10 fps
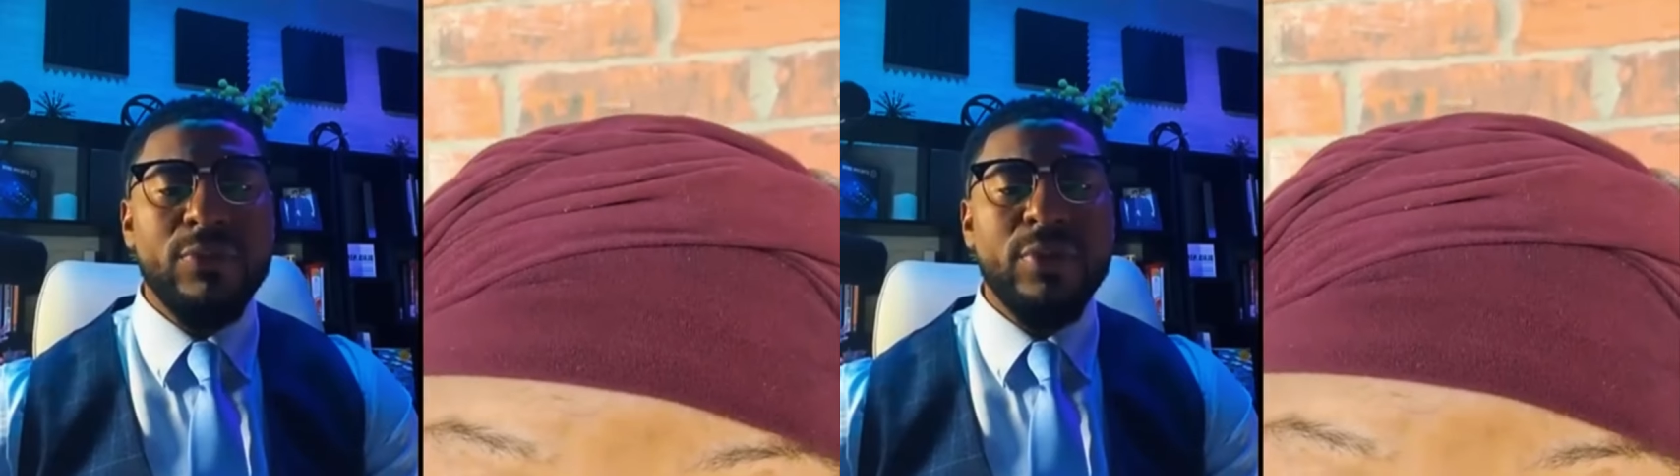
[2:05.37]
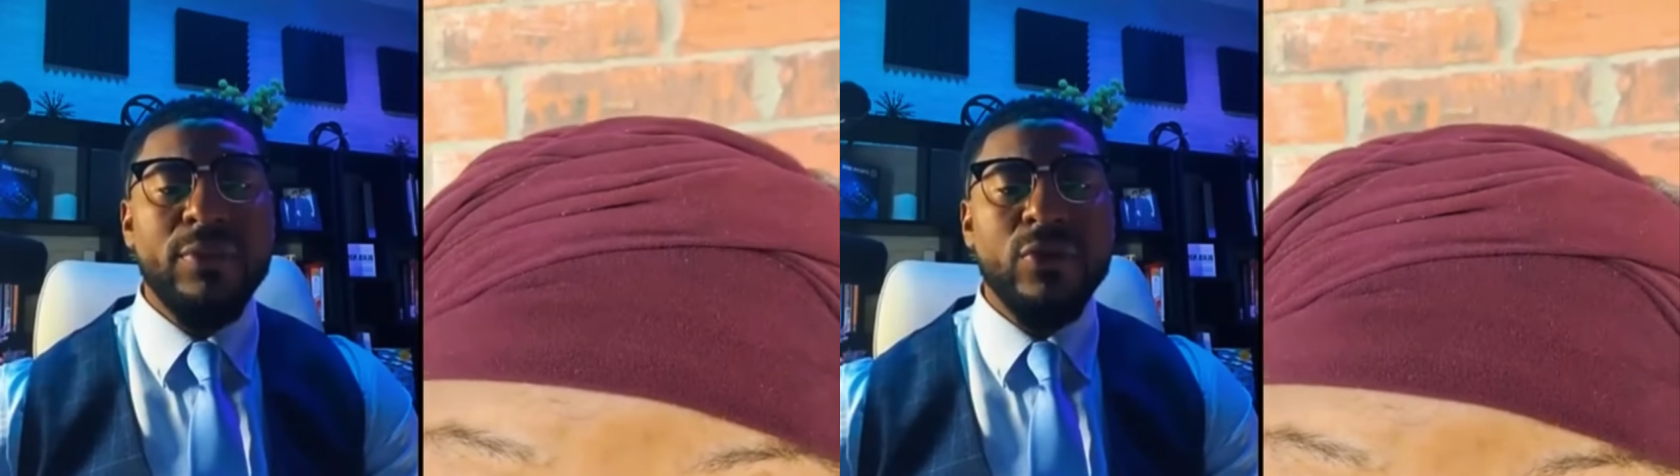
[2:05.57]
or
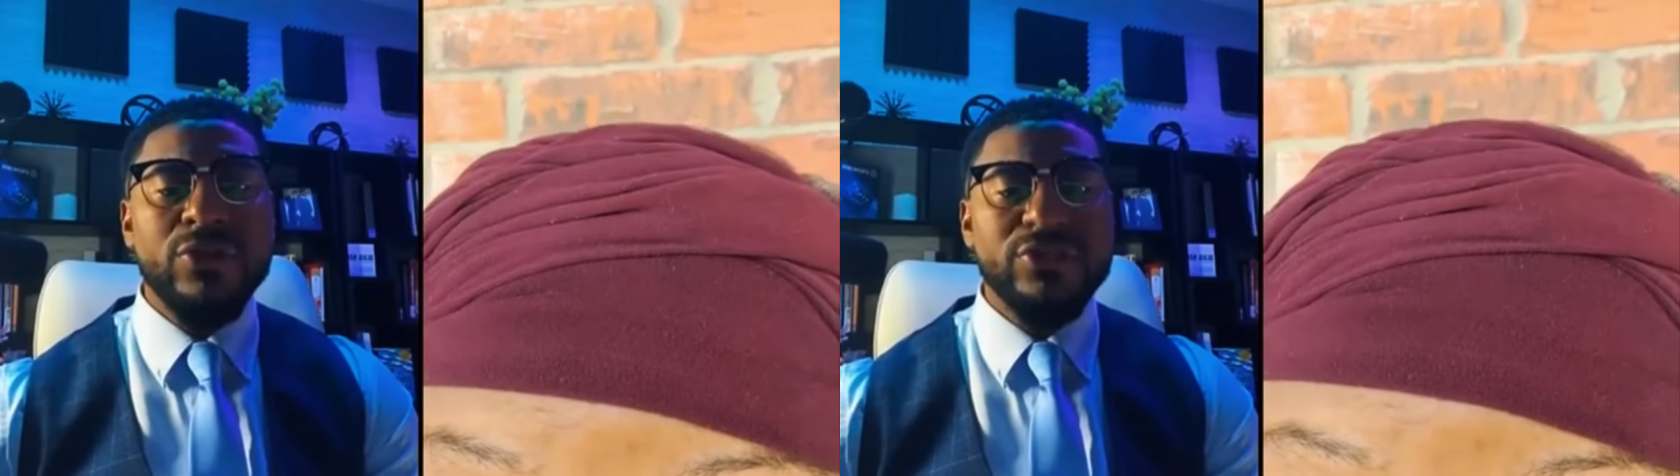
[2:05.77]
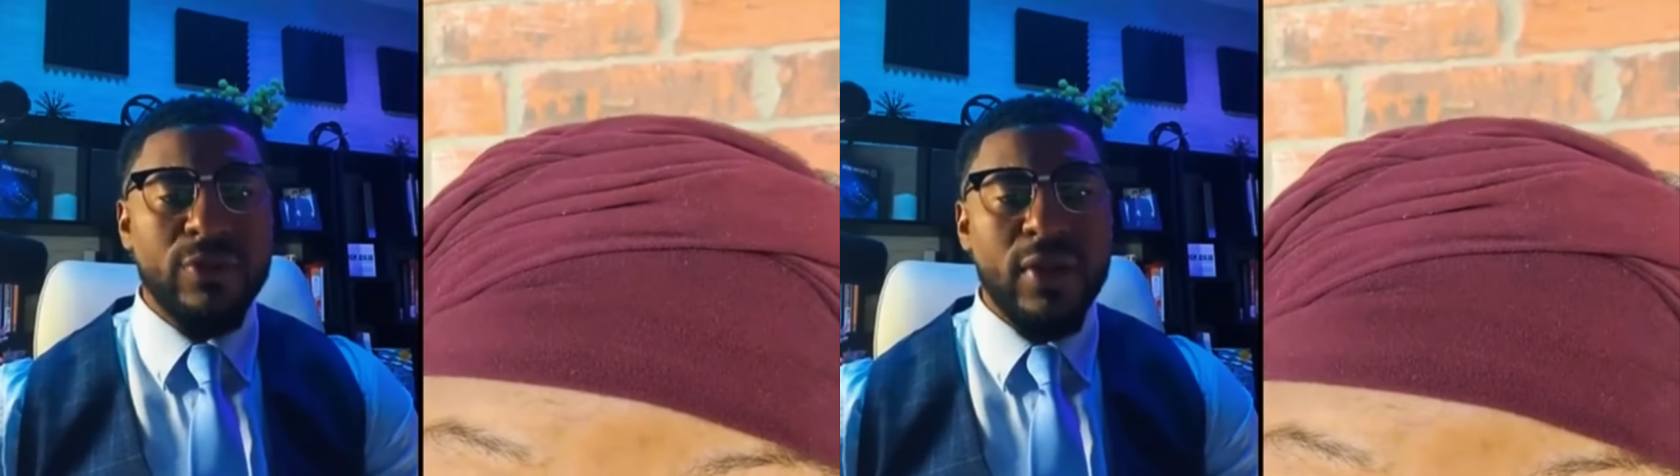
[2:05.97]
people
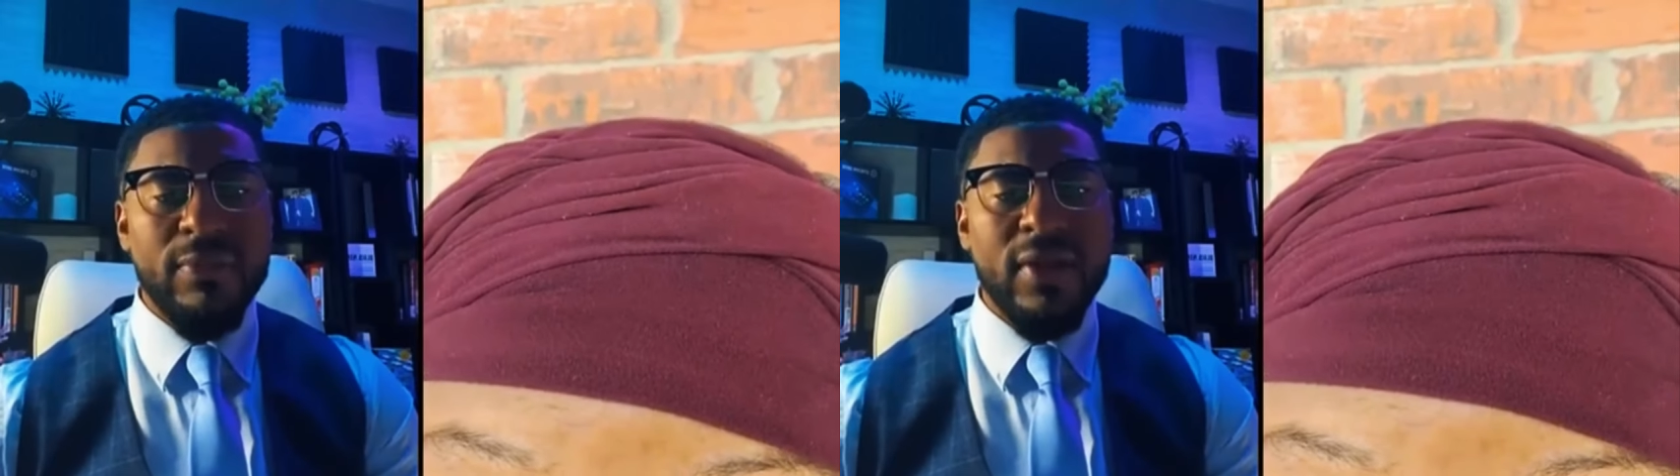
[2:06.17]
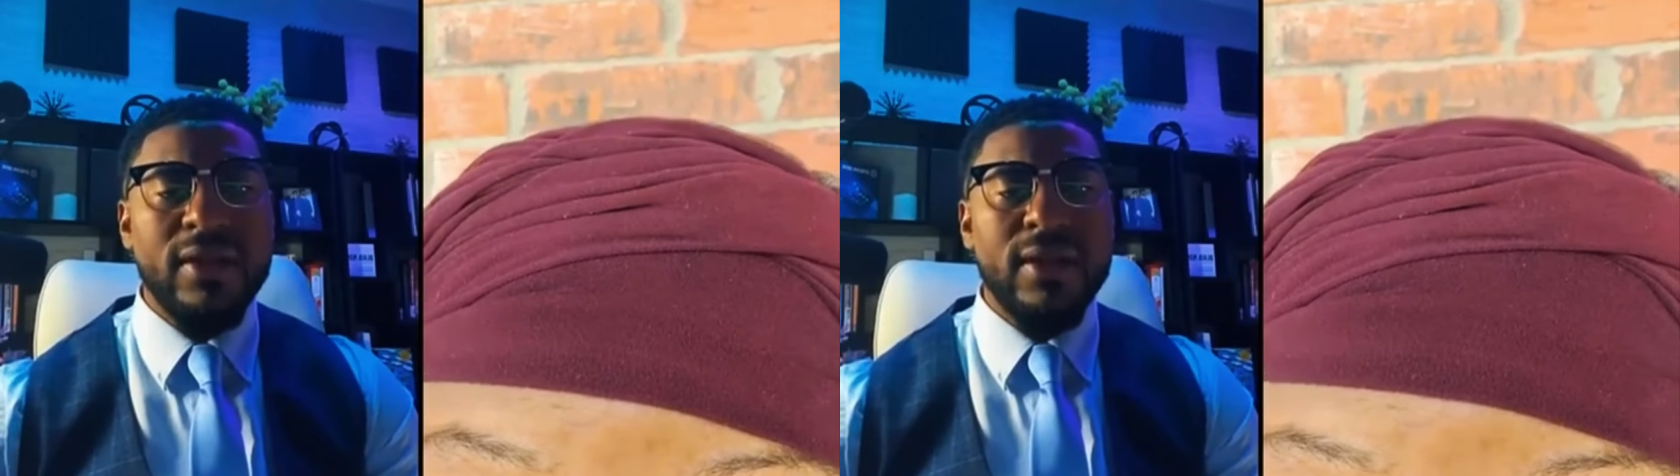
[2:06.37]
you're
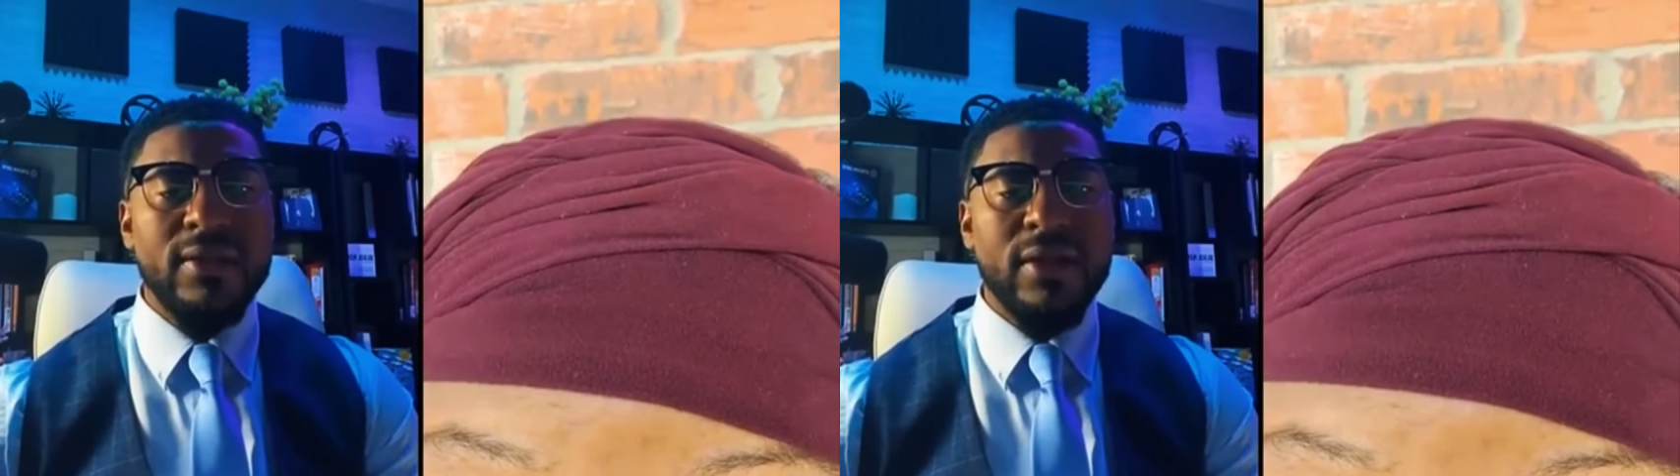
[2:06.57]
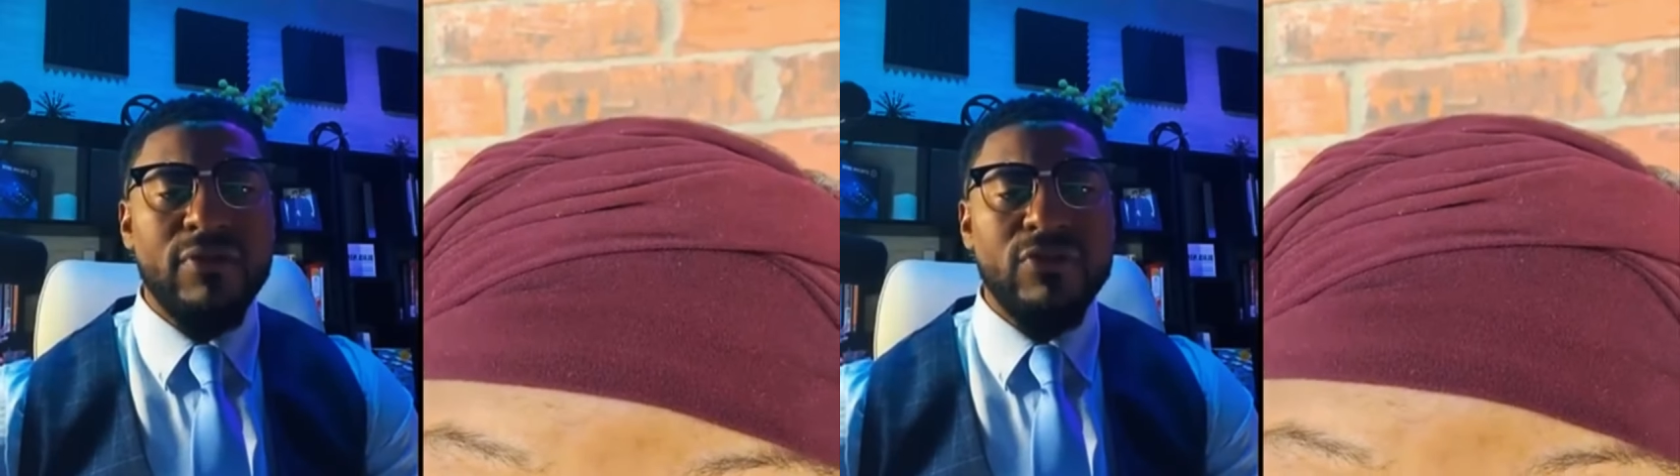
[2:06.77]
surrounded by that
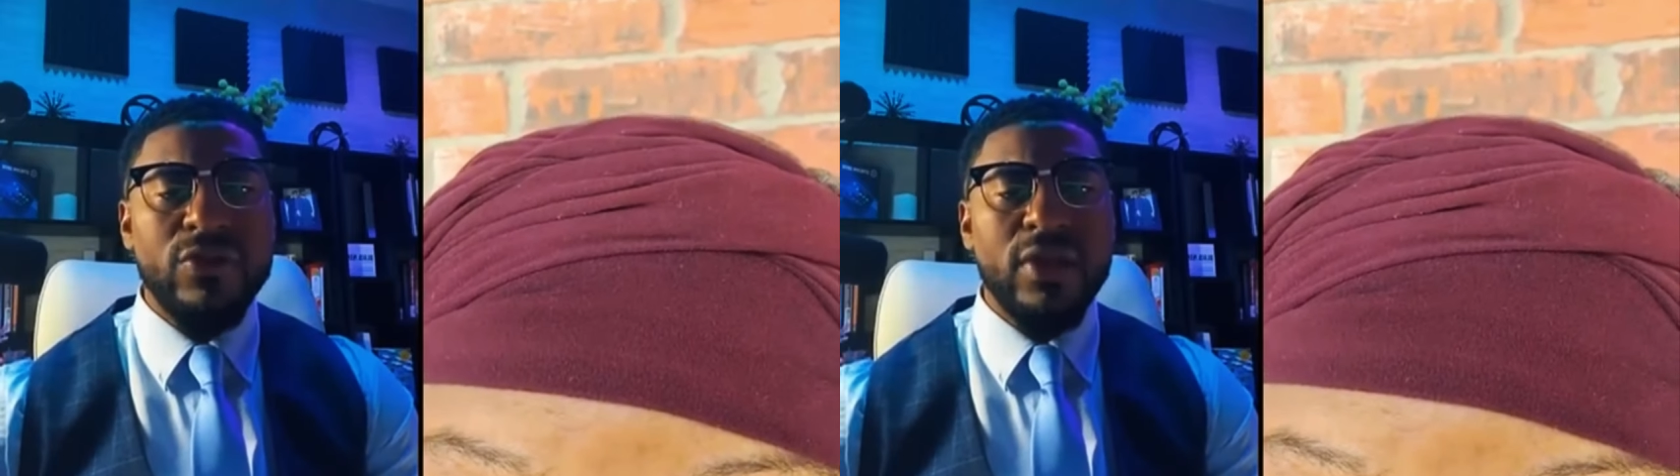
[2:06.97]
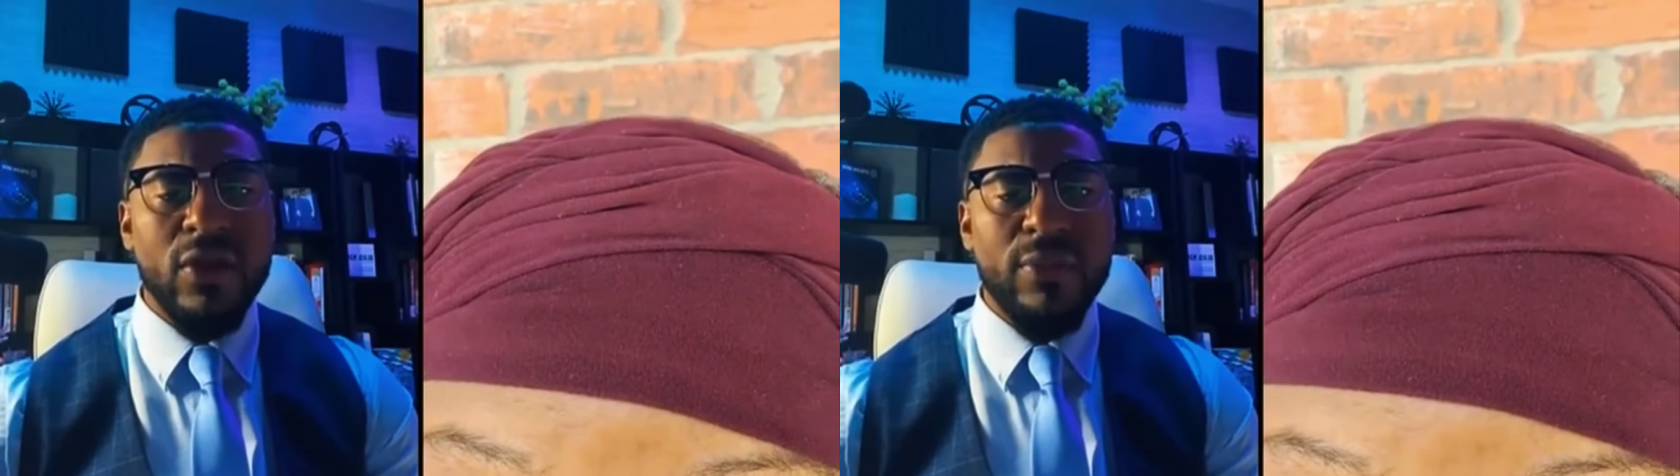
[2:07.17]
love you,
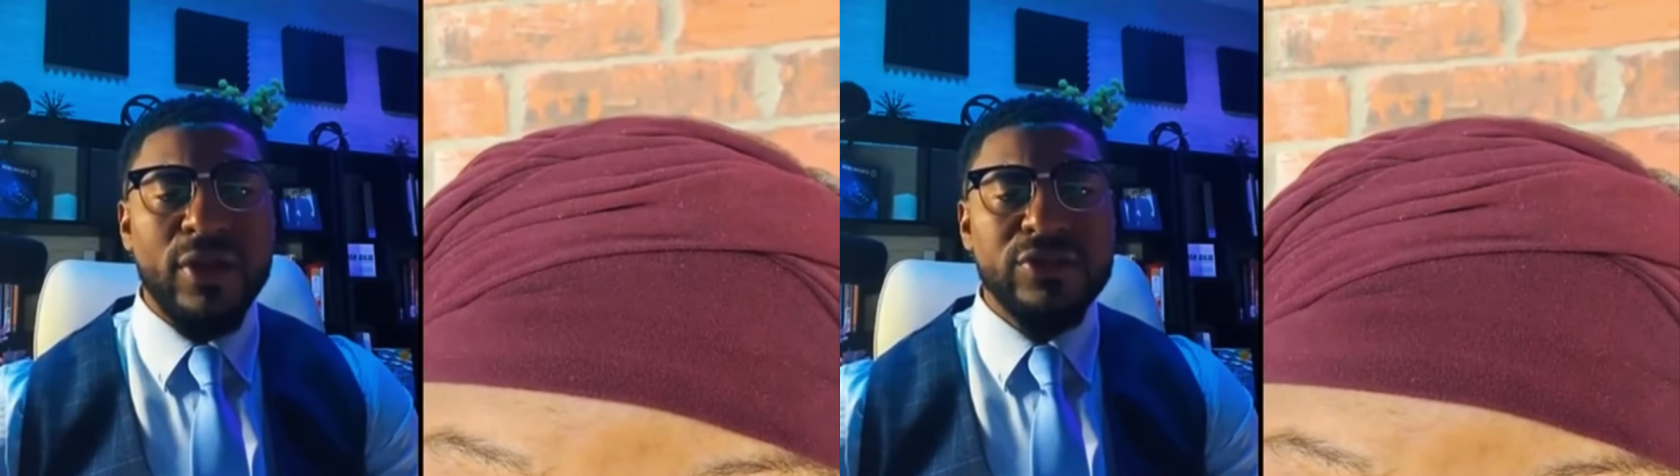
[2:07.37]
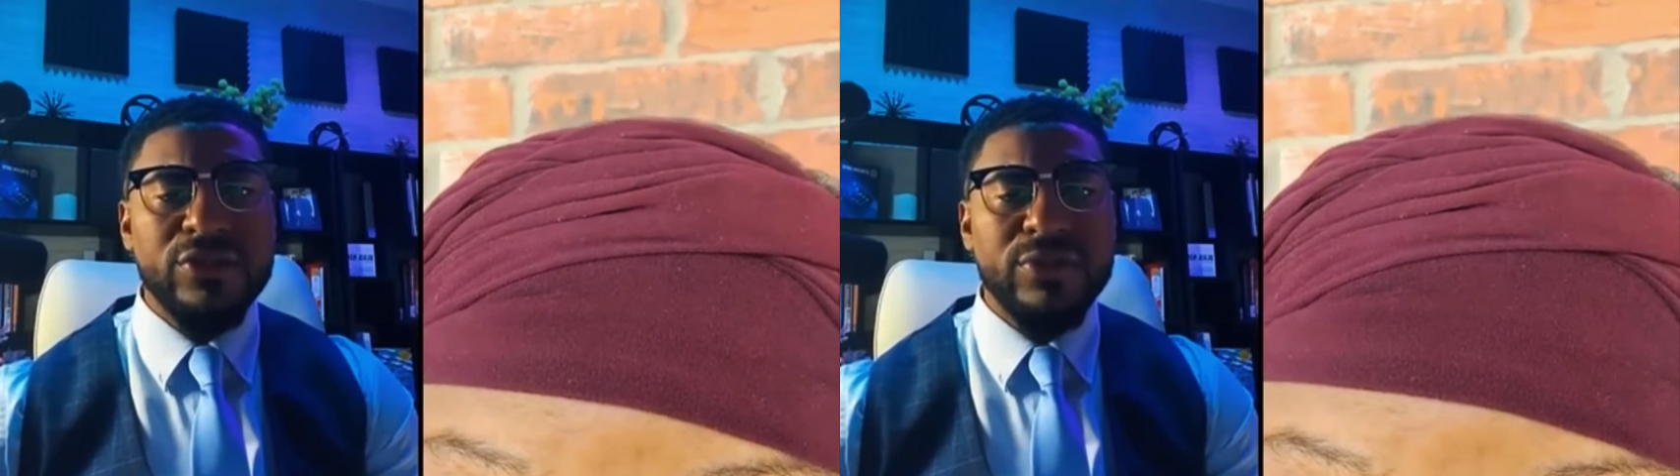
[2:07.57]
care about you,